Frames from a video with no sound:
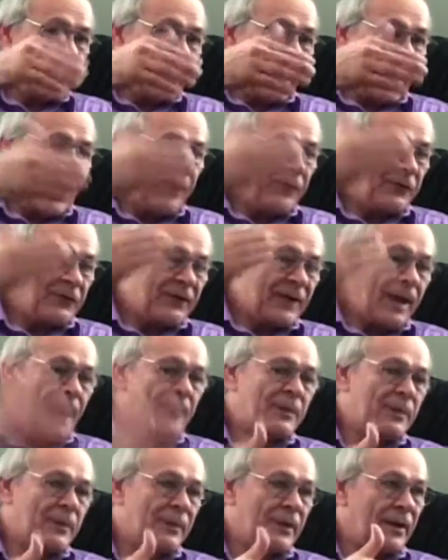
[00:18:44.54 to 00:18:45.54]
I've
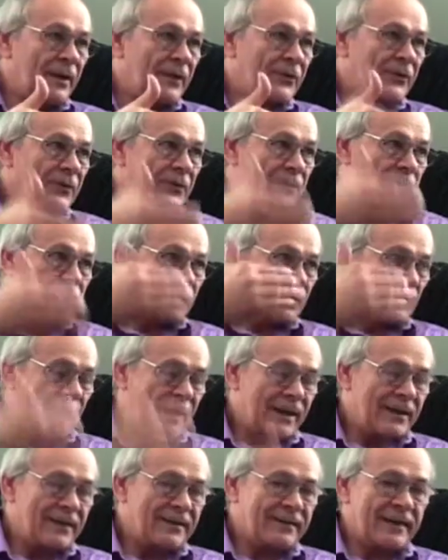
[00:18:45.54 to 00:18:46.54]
stopped the bus
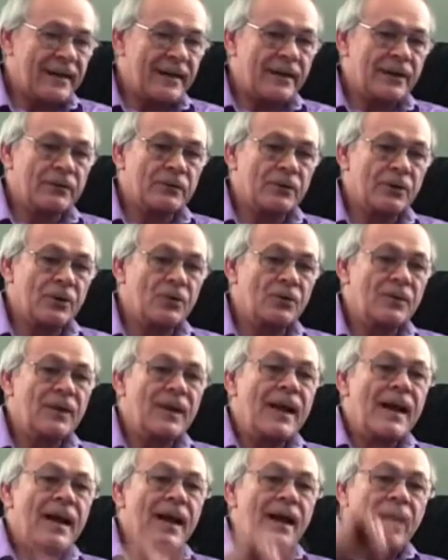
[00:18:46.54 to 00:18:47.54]
right on the side of the road.
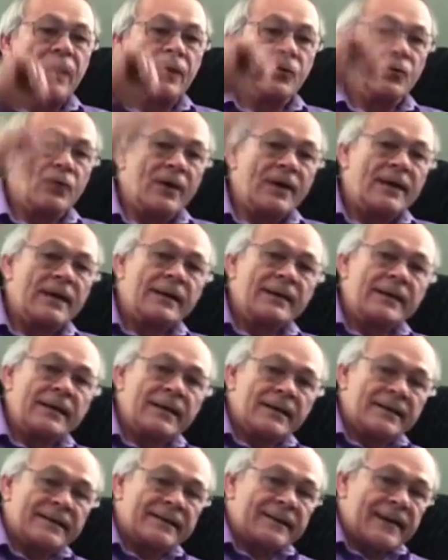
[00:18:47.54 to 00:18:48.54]
Right on the
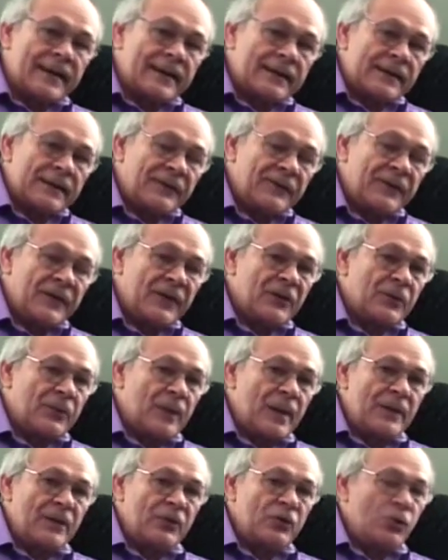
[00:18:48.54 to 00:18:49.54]
other side of the fence,
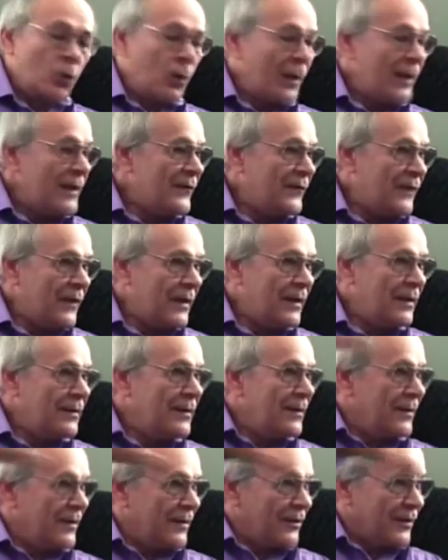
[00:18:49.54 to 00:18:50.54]
maybe 20 feet,
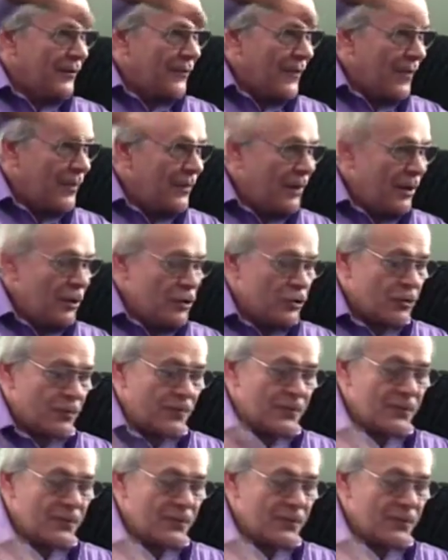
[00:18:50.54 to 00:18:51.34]
there's a foundation.